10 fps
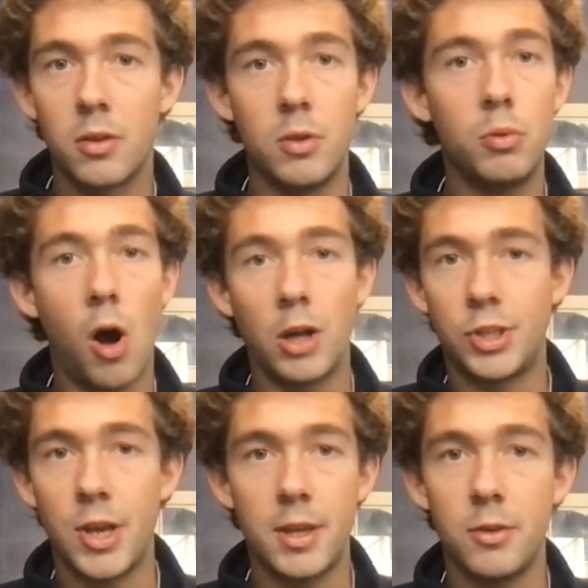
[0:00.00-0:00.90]
You
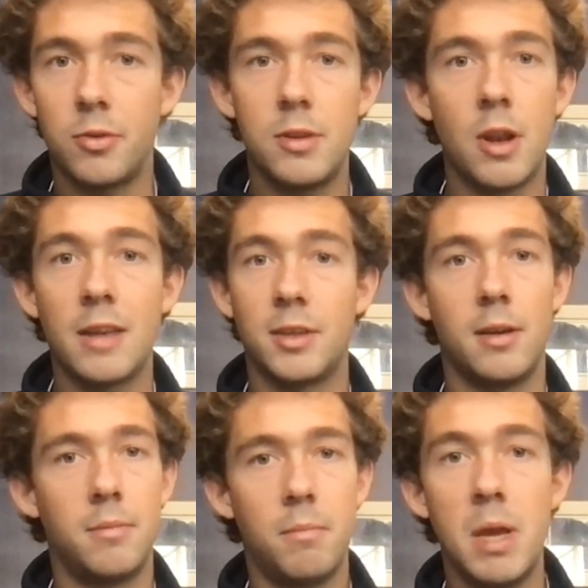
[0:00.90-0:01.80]
launch it you, you know, as
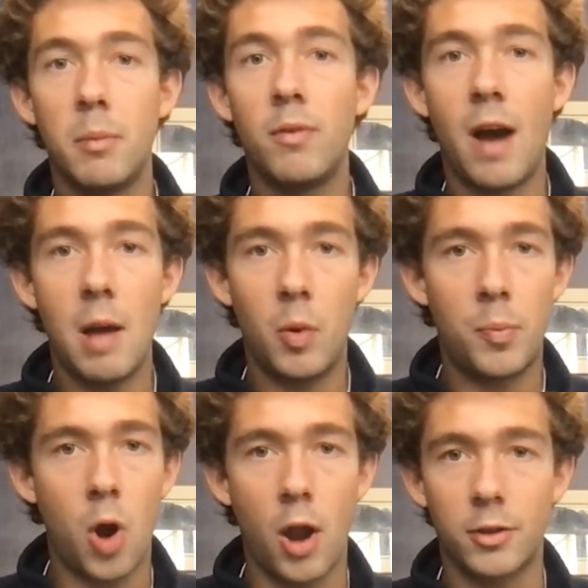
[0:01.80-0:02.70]
a minimal viable
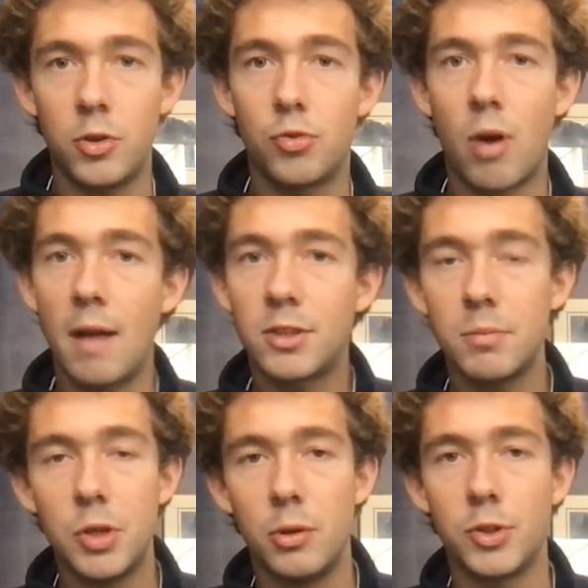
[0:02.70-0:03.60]
product. You drive
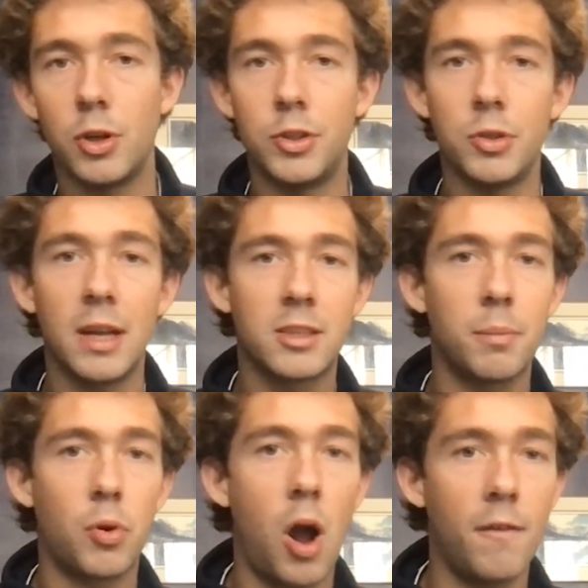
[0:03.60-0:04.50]
some users, you get
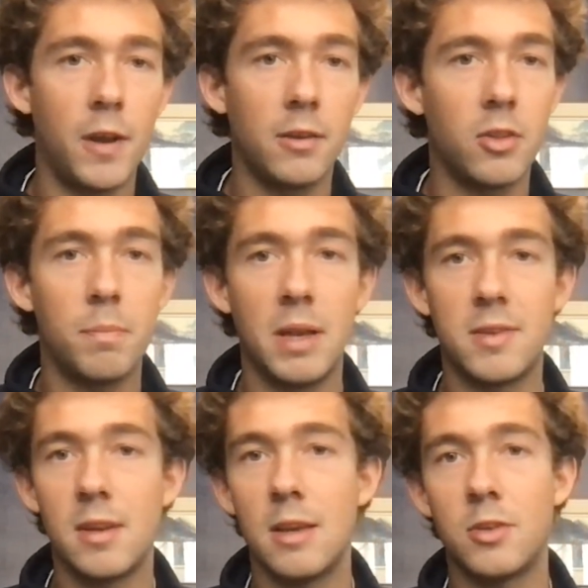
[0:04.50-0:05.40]
some profit into the
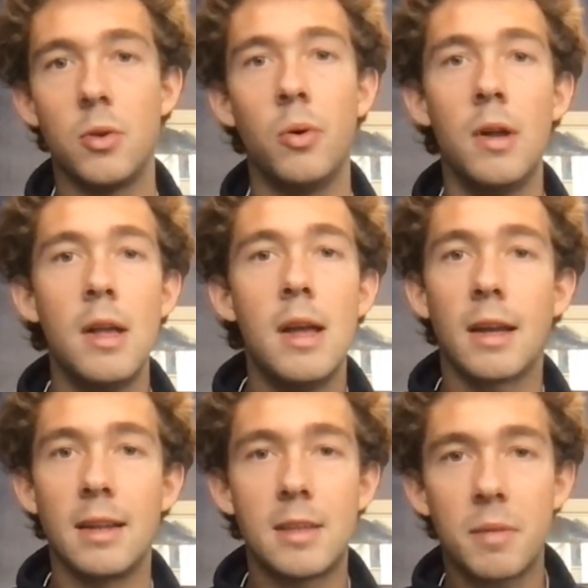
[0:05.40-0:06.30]
business, you
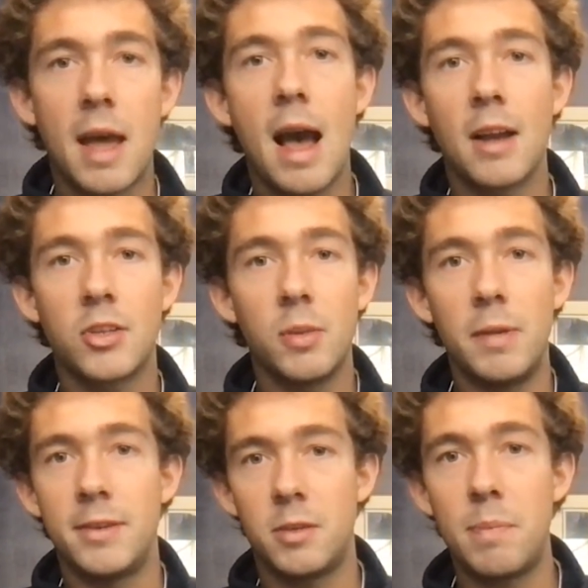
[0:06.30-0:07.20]
get some cash in the
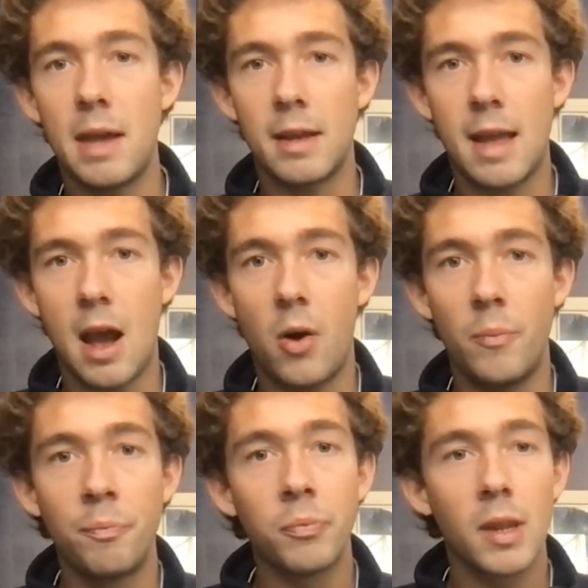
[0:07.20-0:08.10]
business bank account.
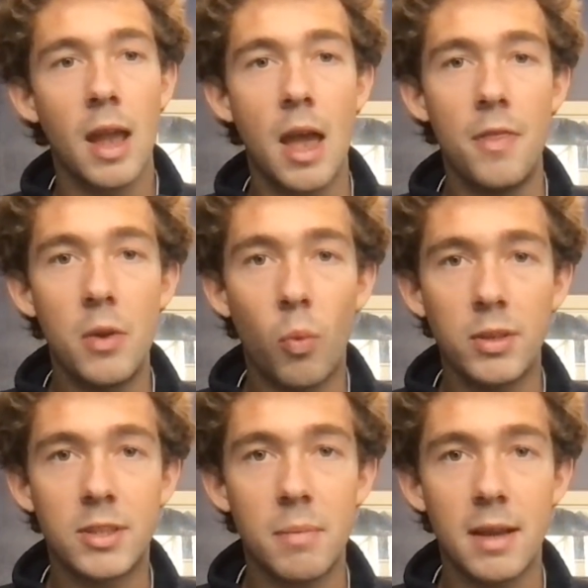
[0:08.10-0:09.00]
And then
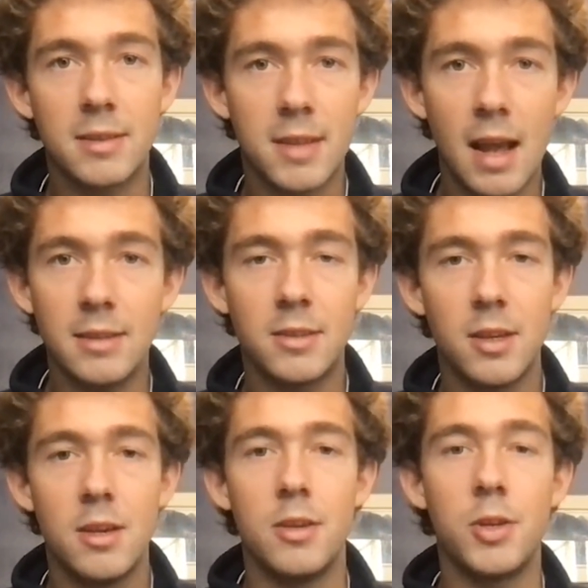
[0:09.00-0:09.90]
once it makes sense,
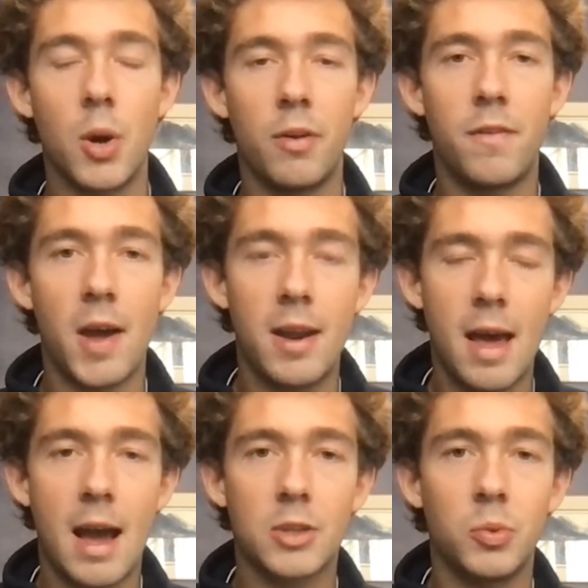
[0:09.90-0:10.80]
you go and find an
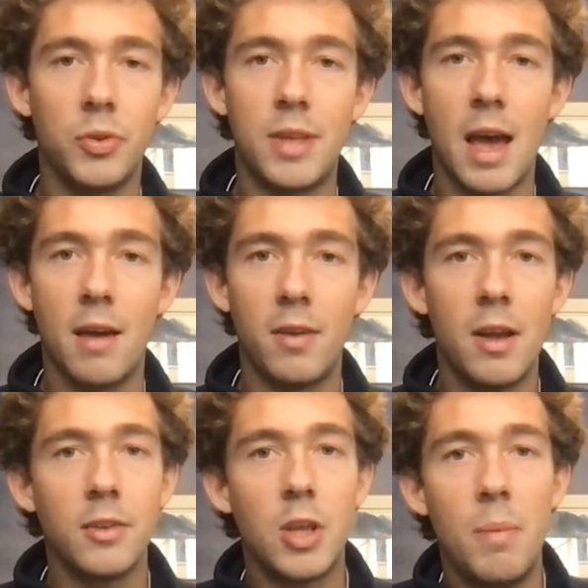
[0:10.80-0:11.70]
actual dev
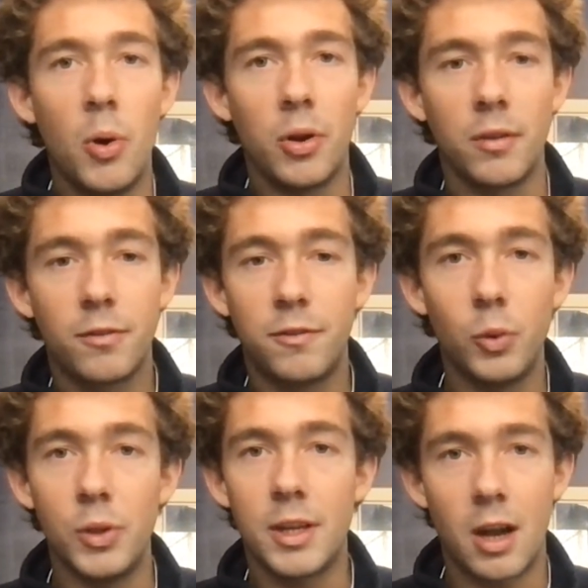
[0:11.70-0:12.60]
to build a
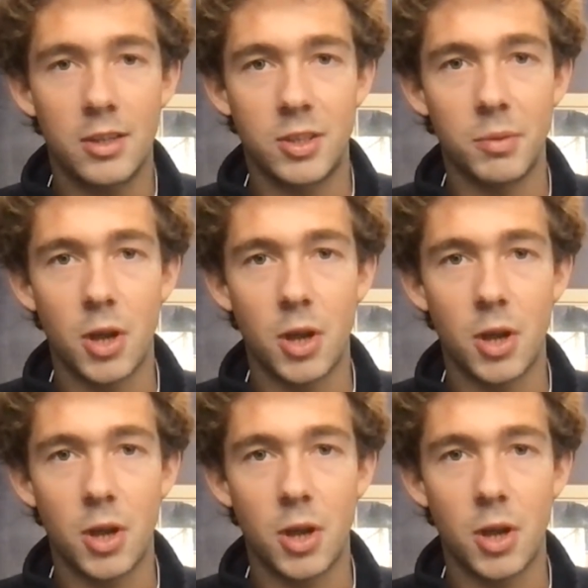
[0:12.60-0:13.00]
fully custom